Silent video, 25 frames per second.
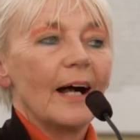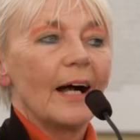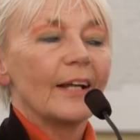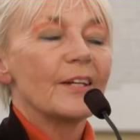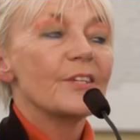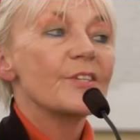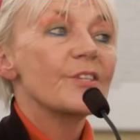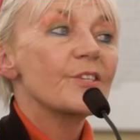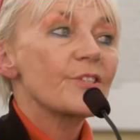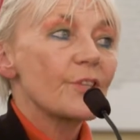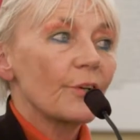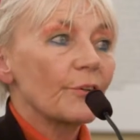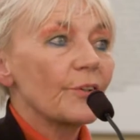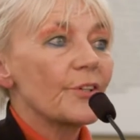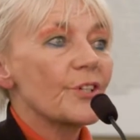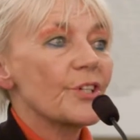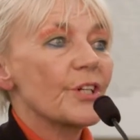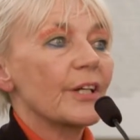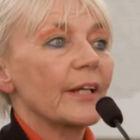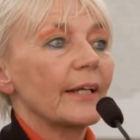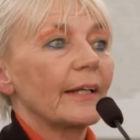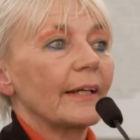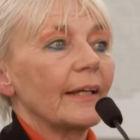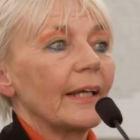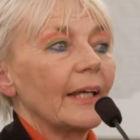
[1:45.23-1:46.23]
And
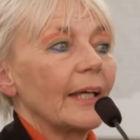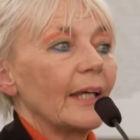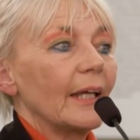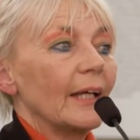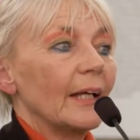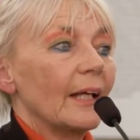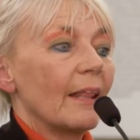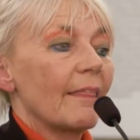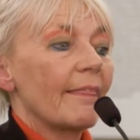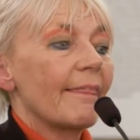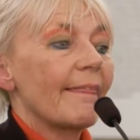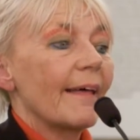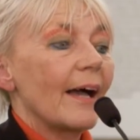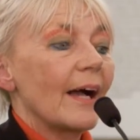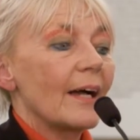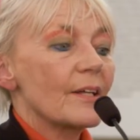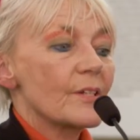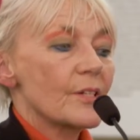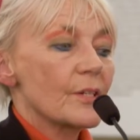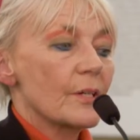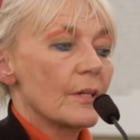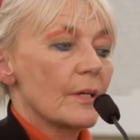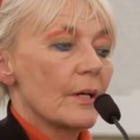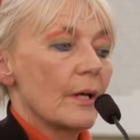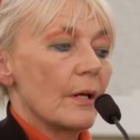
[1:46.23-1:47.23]
astonishingly,
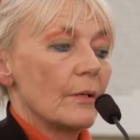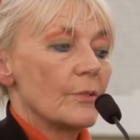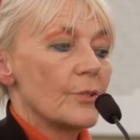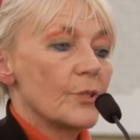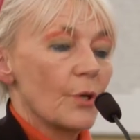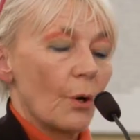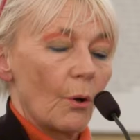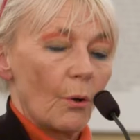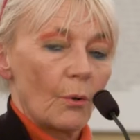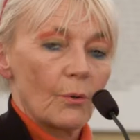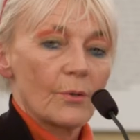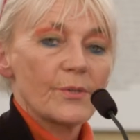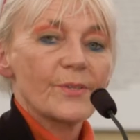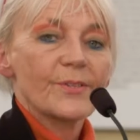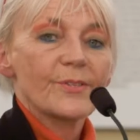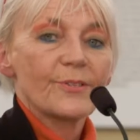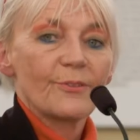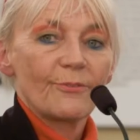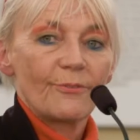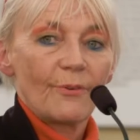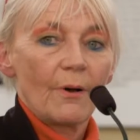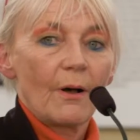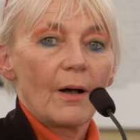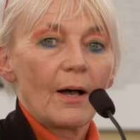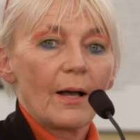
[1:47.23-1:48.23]
that doll
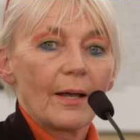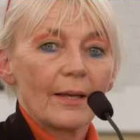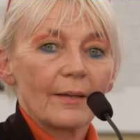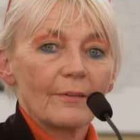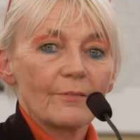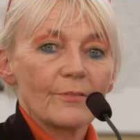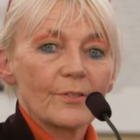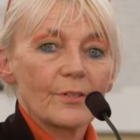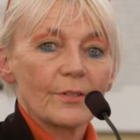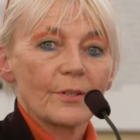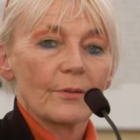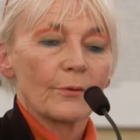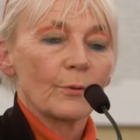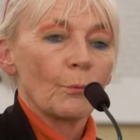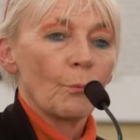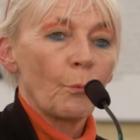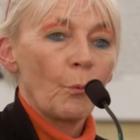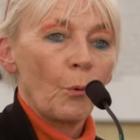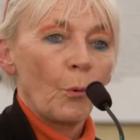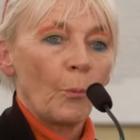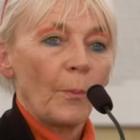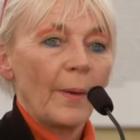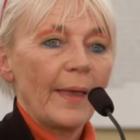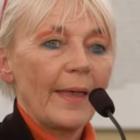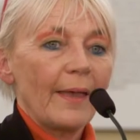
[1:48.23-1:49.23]
survived the
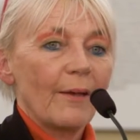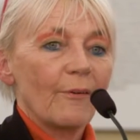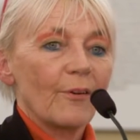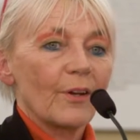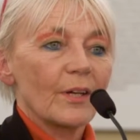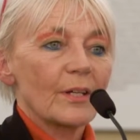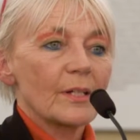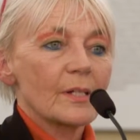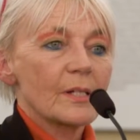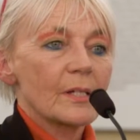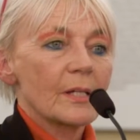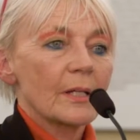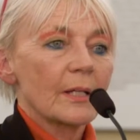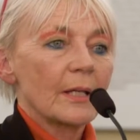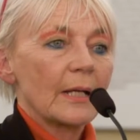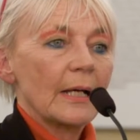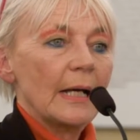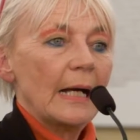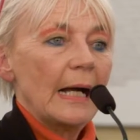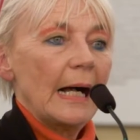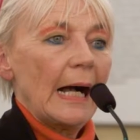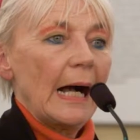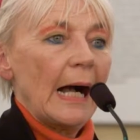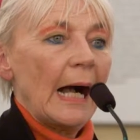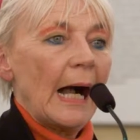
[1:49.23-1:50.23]
war period,
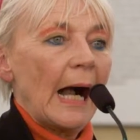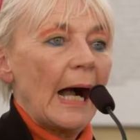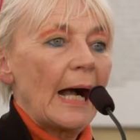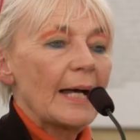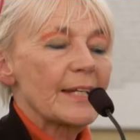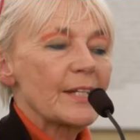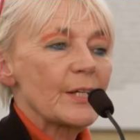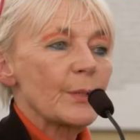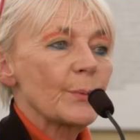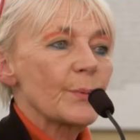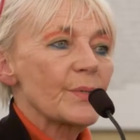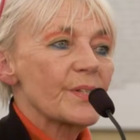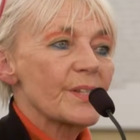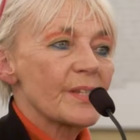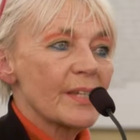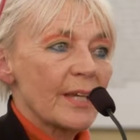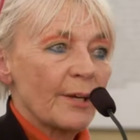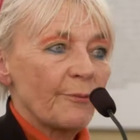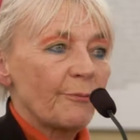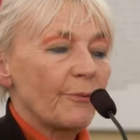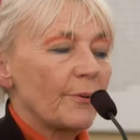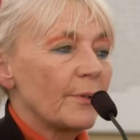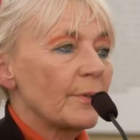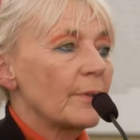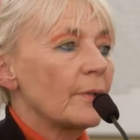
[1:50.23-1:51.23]
and it was
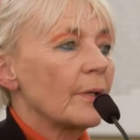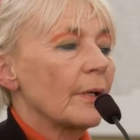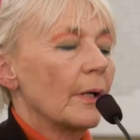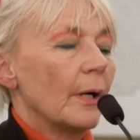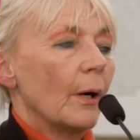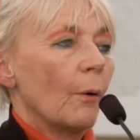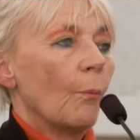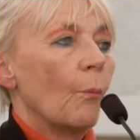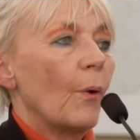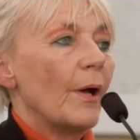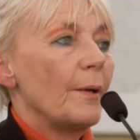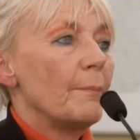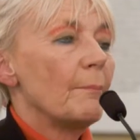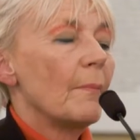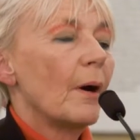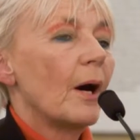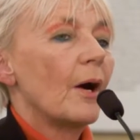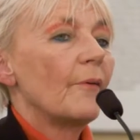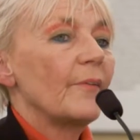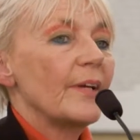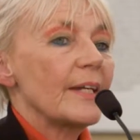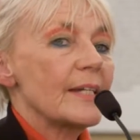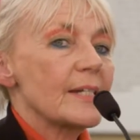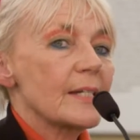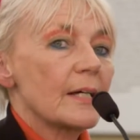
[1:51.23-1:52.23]
given when
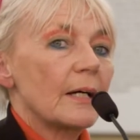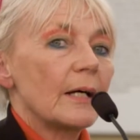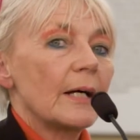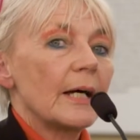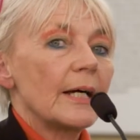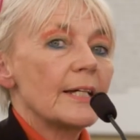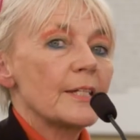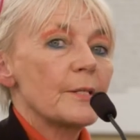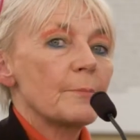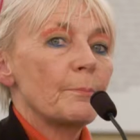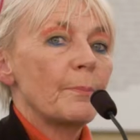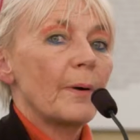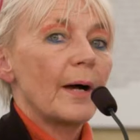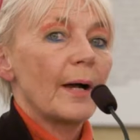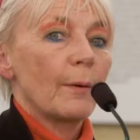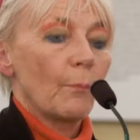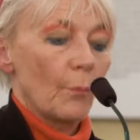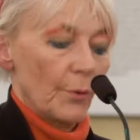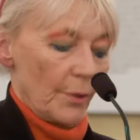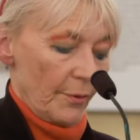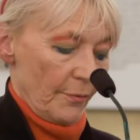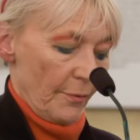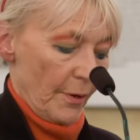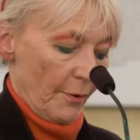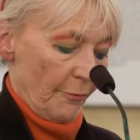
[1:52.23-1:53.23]
Marie died by
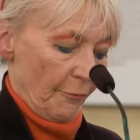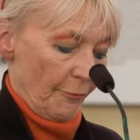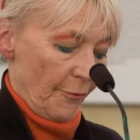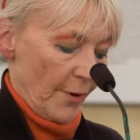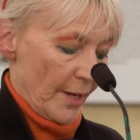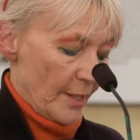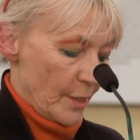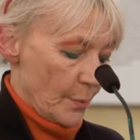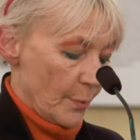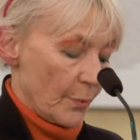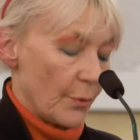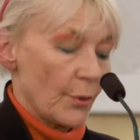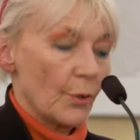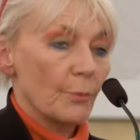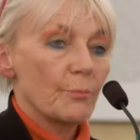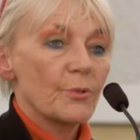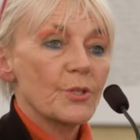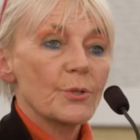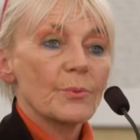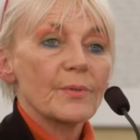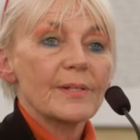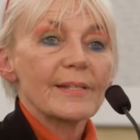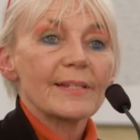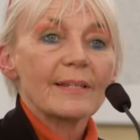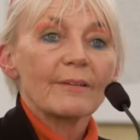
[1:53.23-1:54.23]
one of her friends with whom
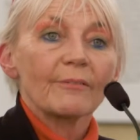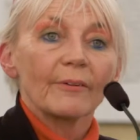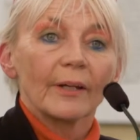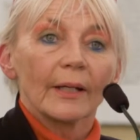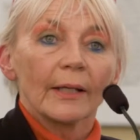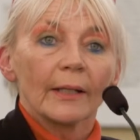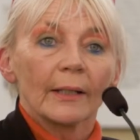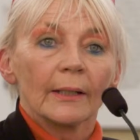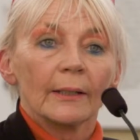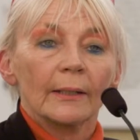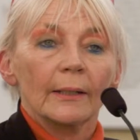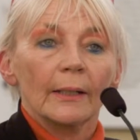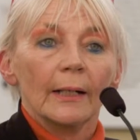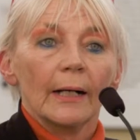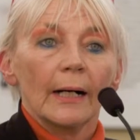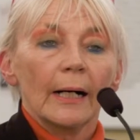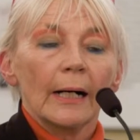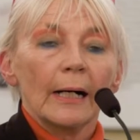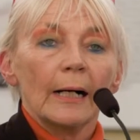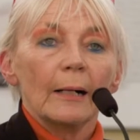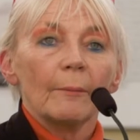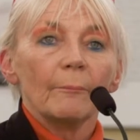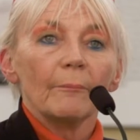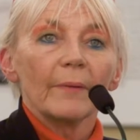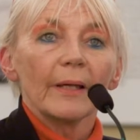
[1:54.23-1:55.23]
she was living
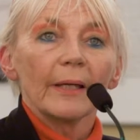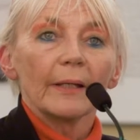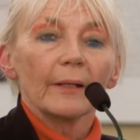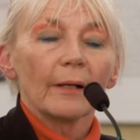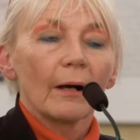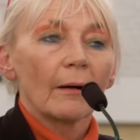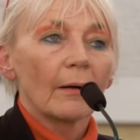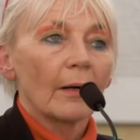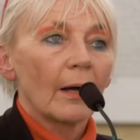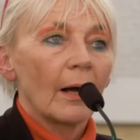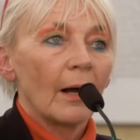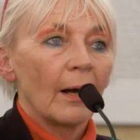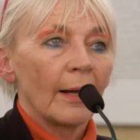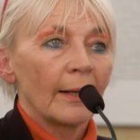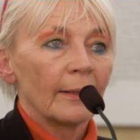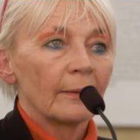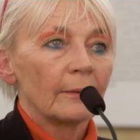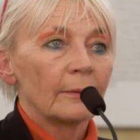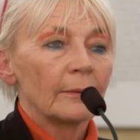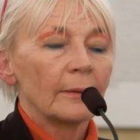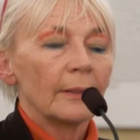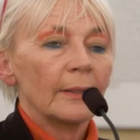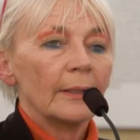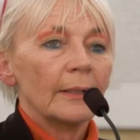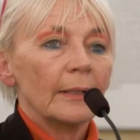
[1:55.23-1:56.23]
in
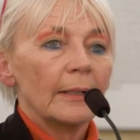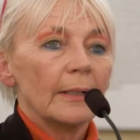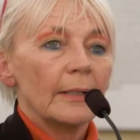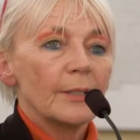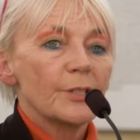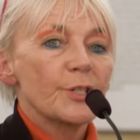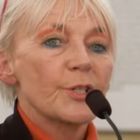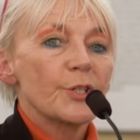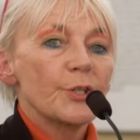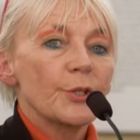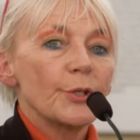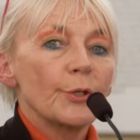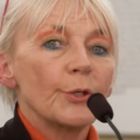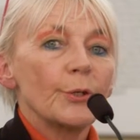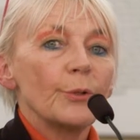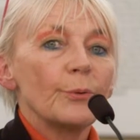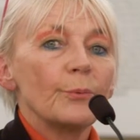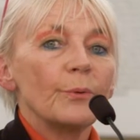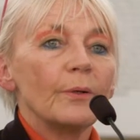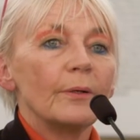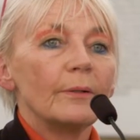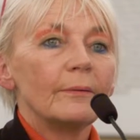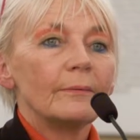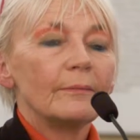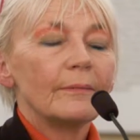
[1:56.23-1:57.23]
Argyll
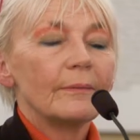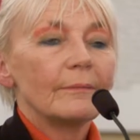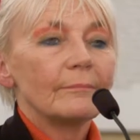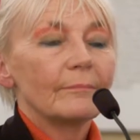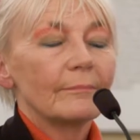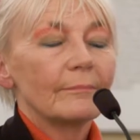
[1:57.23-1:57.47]
to,